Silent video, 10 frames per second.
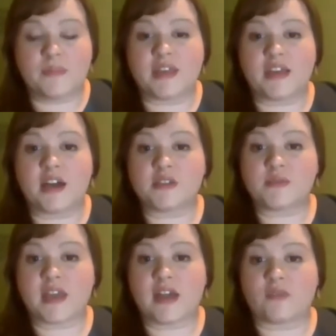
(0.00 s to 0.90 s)
Because
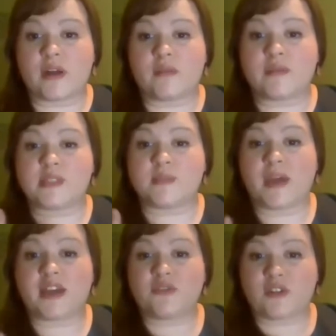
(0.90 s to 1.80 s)
we have great
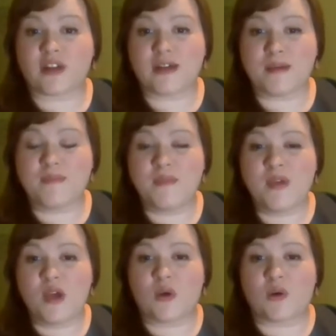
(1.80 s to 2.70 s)
respect for him,
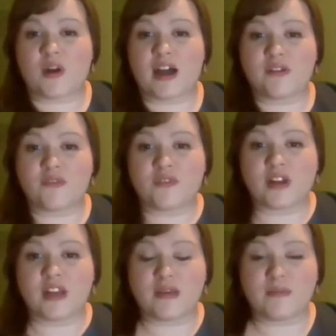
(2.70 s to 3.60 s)
or honor for
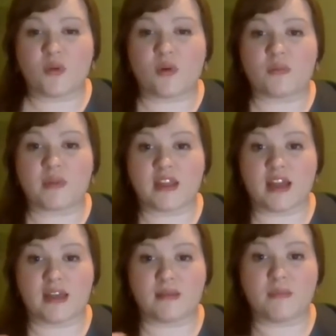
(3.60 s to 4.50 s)
him, or we
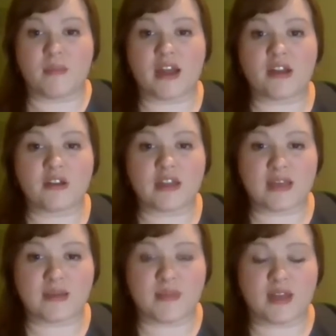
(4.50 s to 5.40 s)
admire
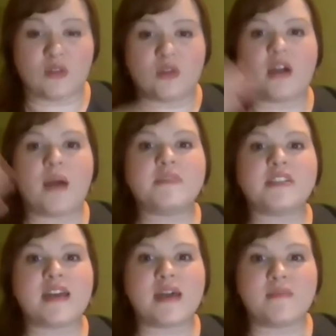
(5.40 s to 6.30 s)
him and look up to
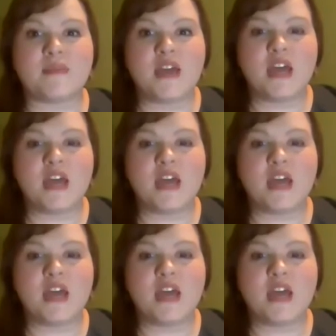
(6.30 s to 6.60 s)
him,